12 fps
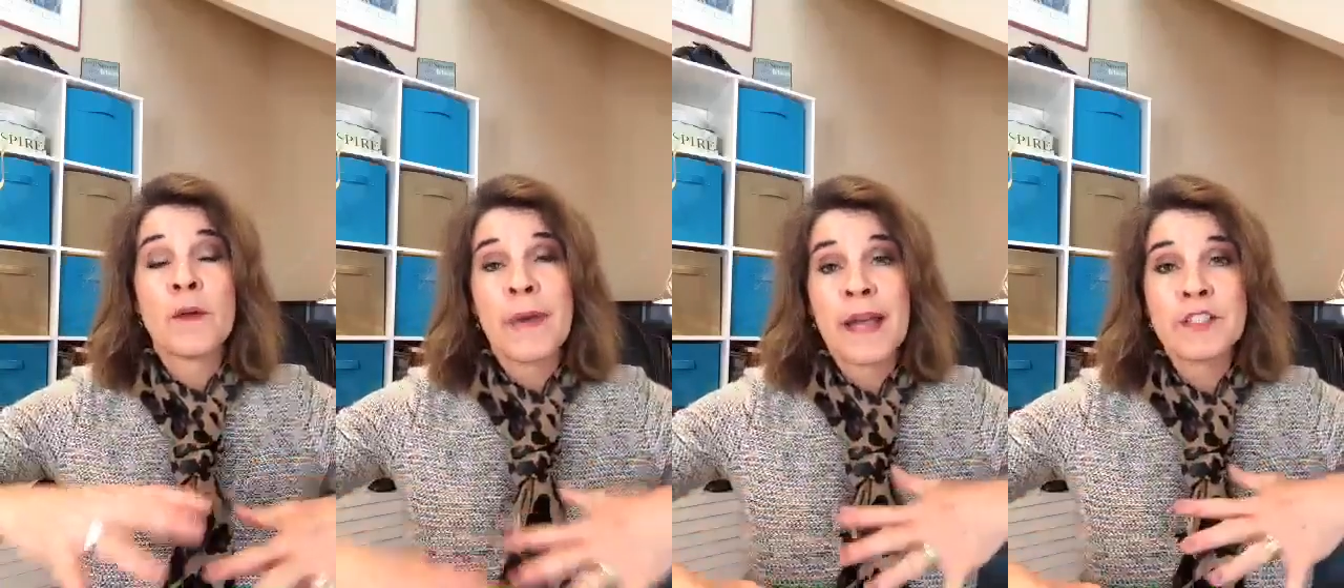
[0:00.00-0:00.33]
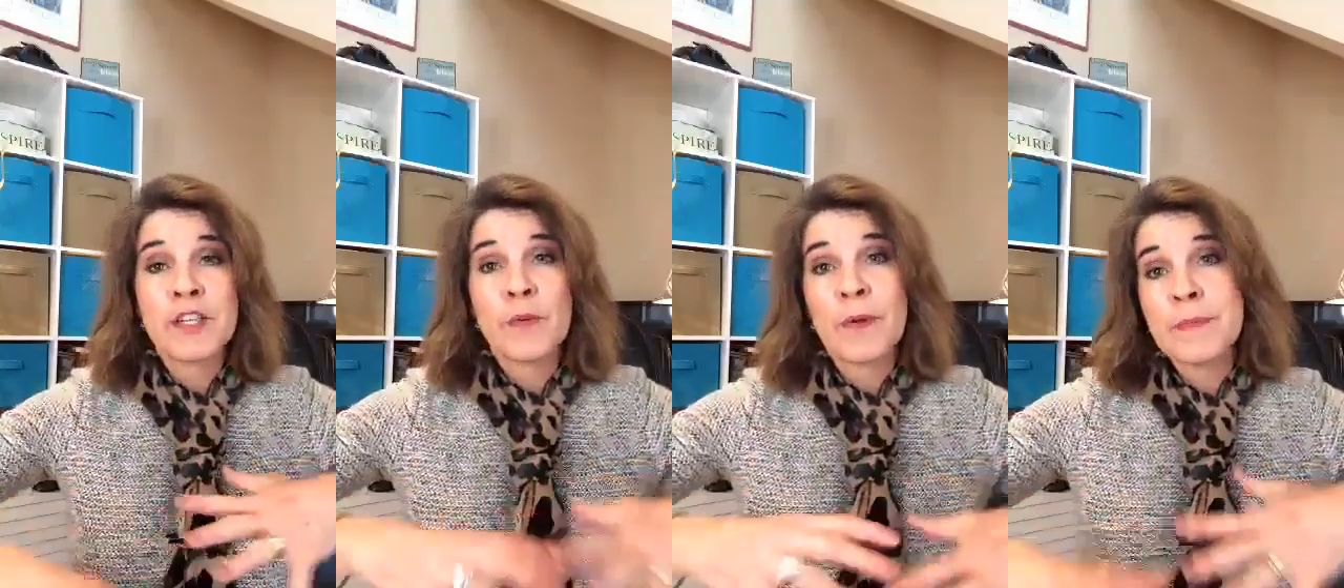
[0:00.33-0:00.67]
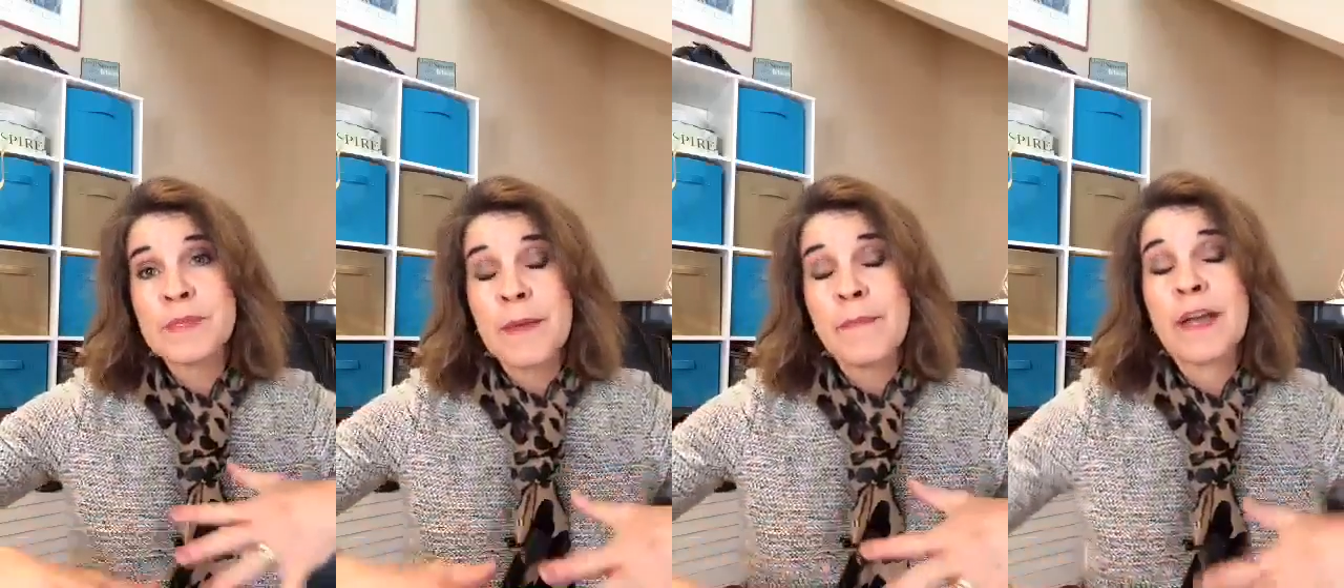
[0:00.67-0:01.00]
back to your
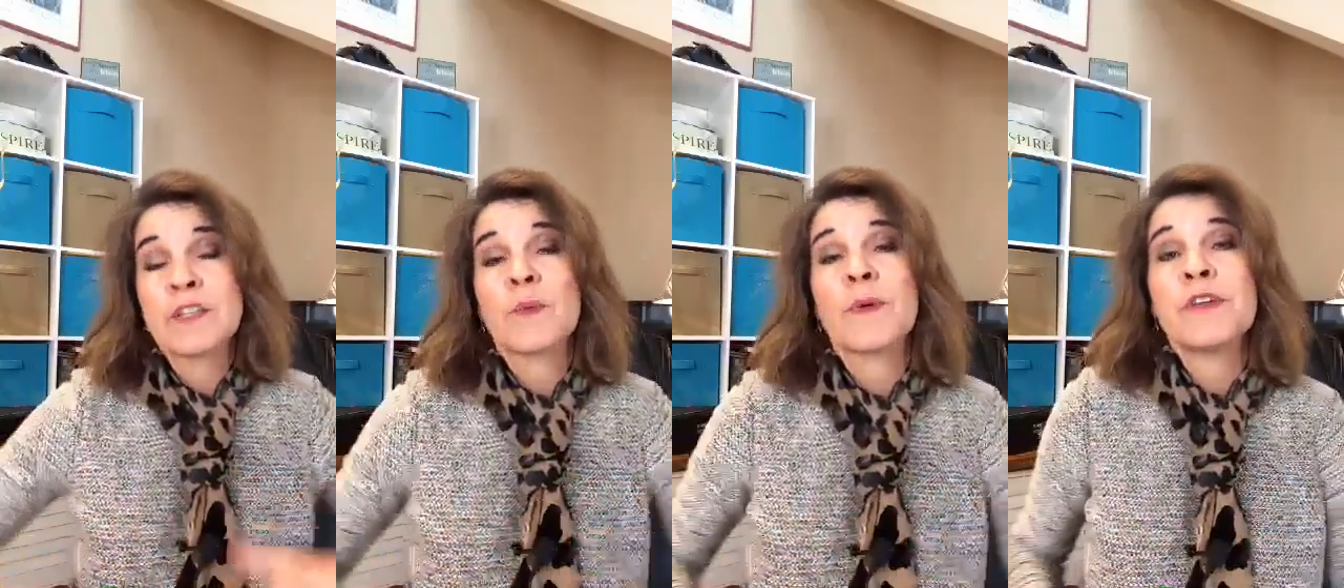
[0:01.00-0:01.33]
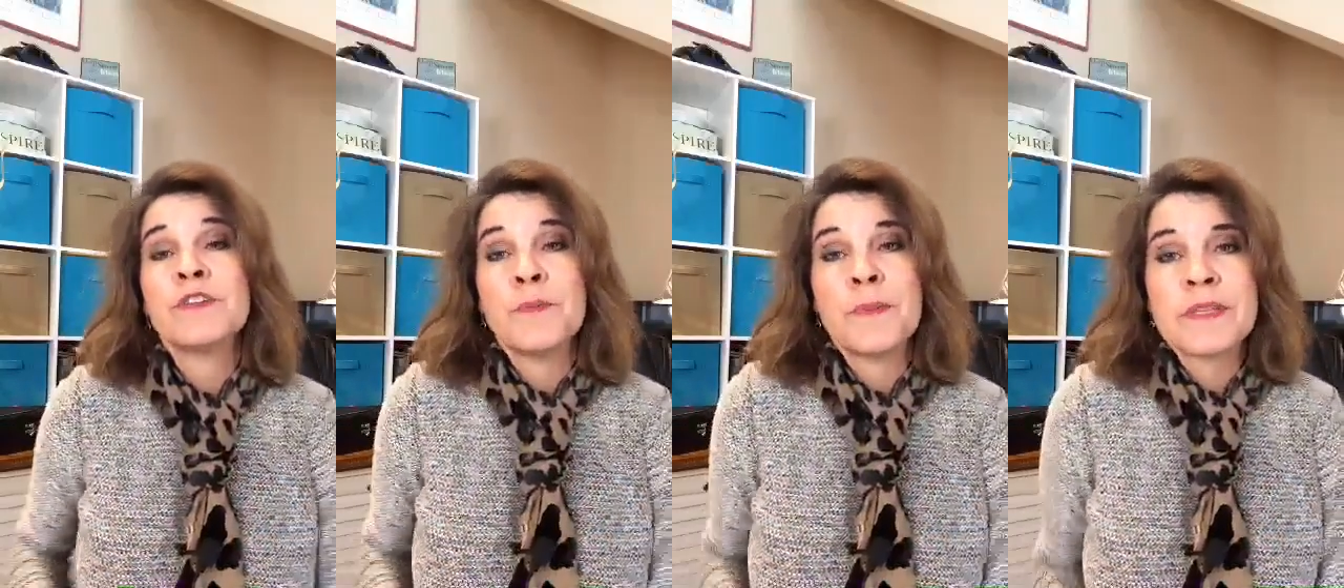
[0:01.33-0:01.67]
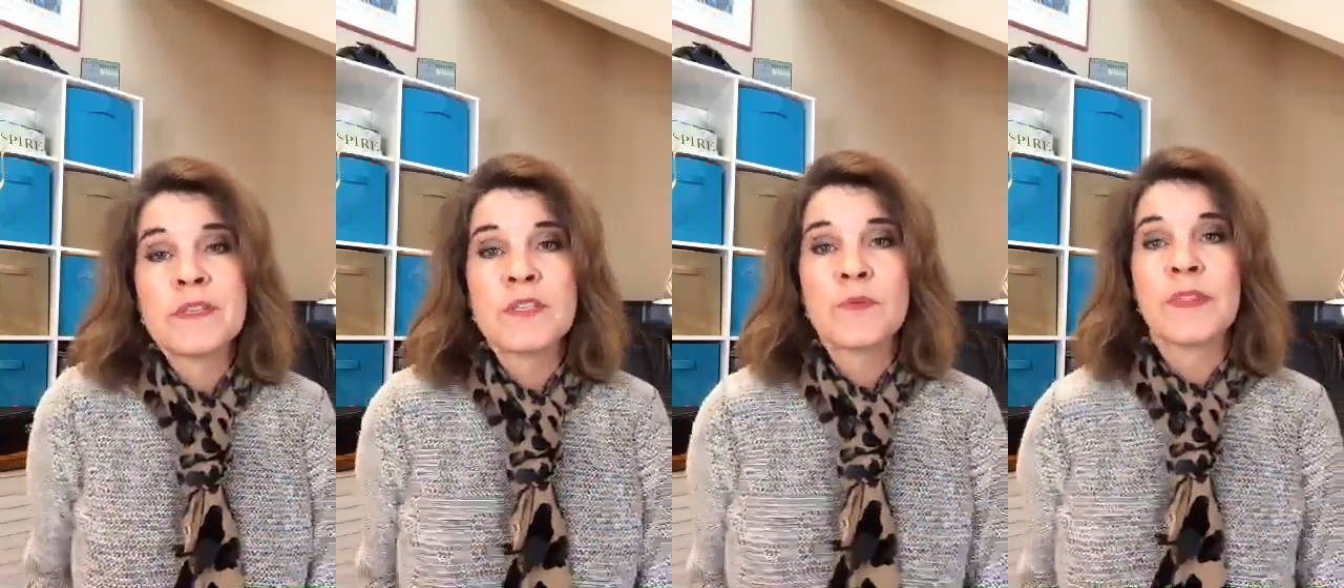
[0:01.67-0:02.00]
website, back to where you do
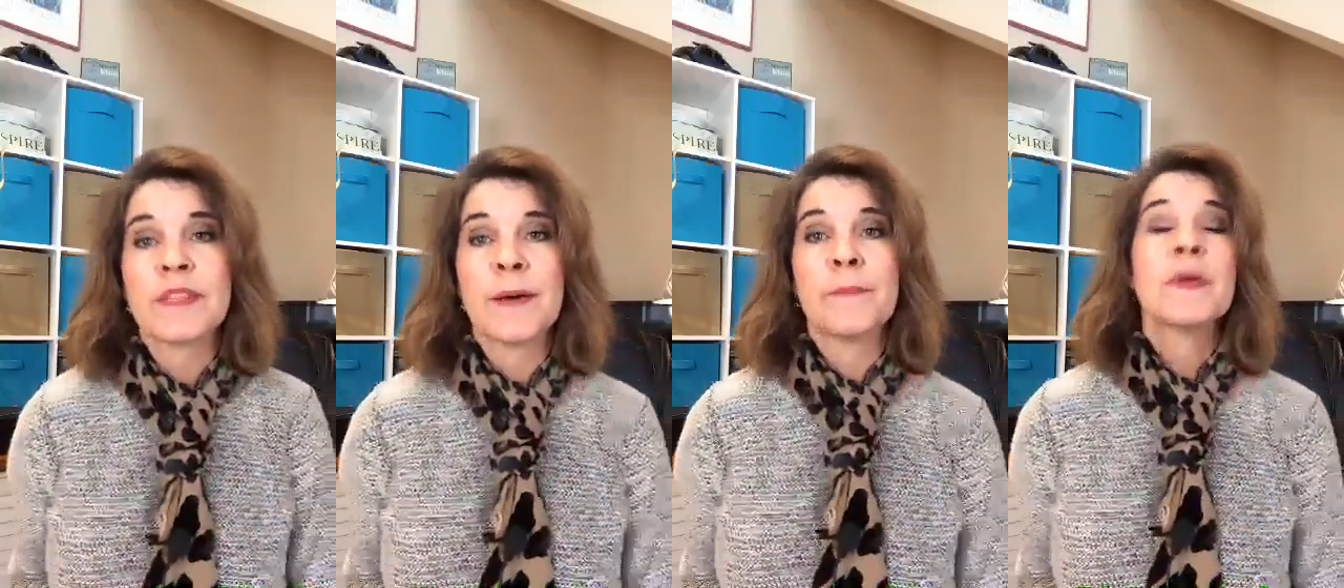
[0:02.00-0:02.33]
business with them.